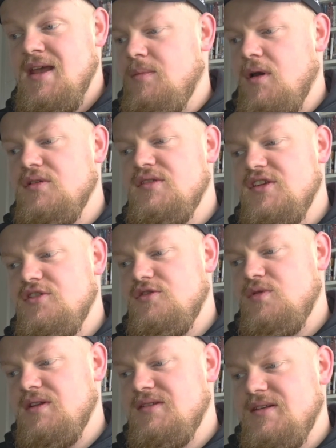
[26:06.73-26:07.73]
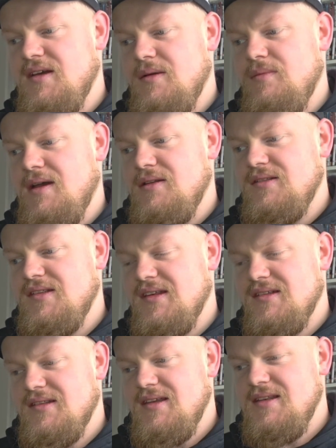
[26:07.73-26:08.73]
The postage is
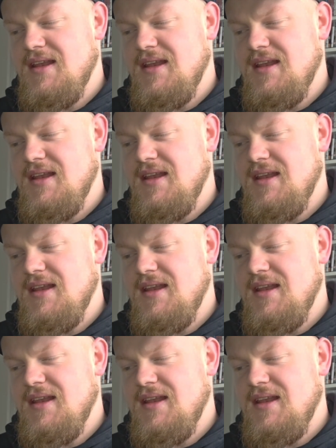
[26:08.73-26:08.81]
£29.60.